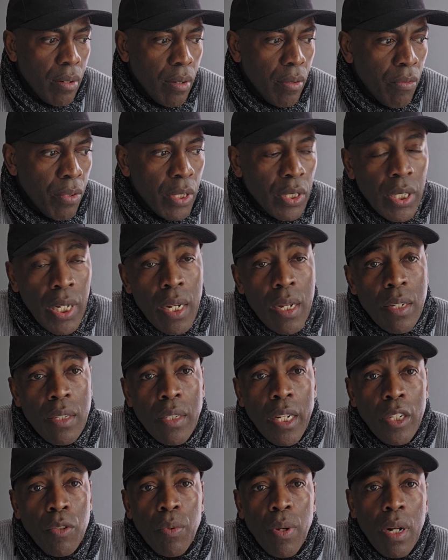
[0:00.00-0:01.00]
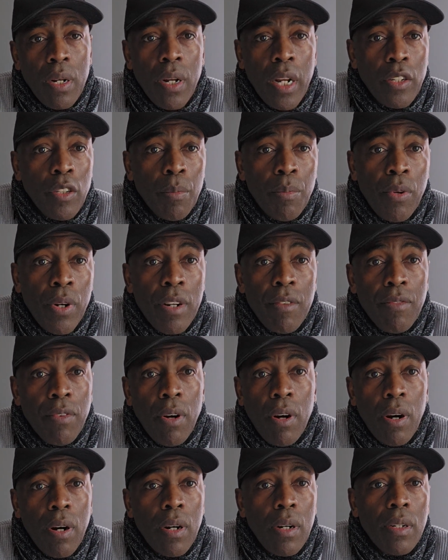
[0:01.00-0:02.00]
for things that we are not to pray
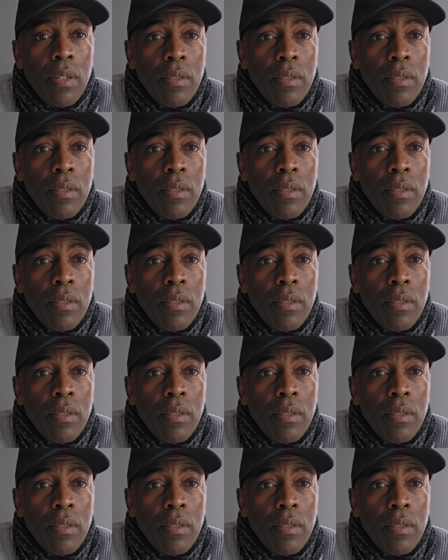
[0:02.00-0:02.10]
for.